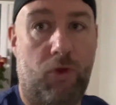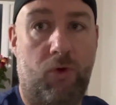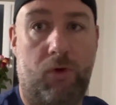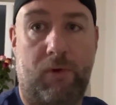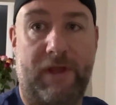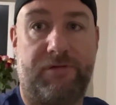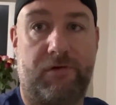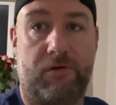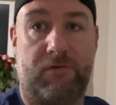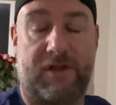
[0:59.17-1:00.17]
the way
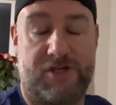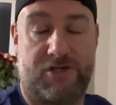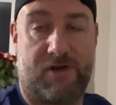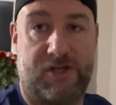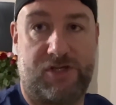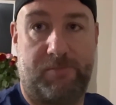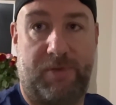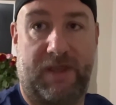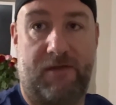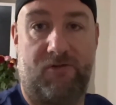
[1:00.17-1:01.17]
through registration,
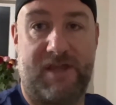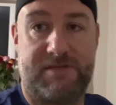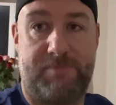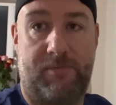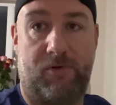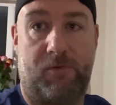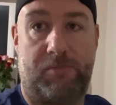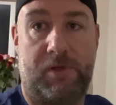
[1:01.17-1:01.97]
picking race bib up,